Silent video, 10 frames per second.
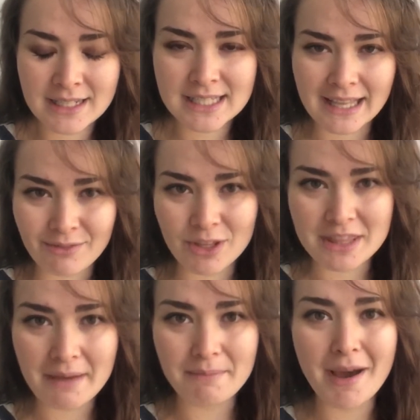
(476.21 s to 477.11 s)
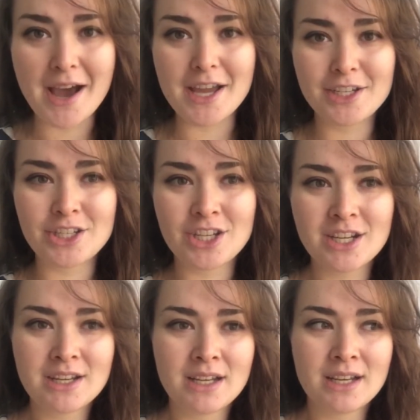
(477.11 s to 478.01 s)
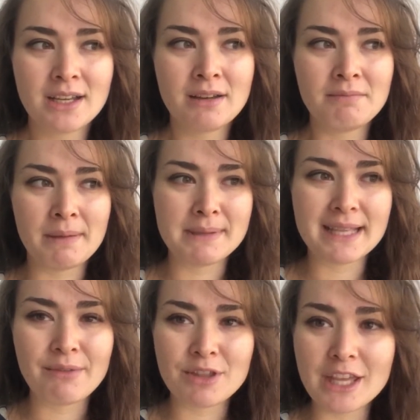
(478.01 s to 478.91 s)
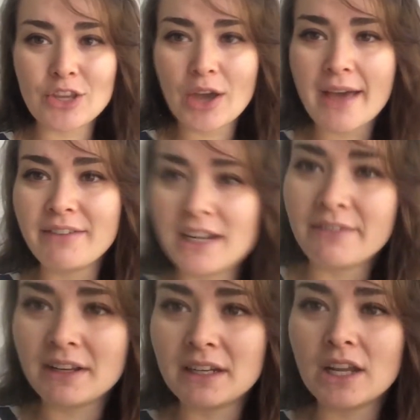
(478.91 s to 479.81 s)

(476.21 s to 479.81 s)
someone that much, maybe someone that you haven't even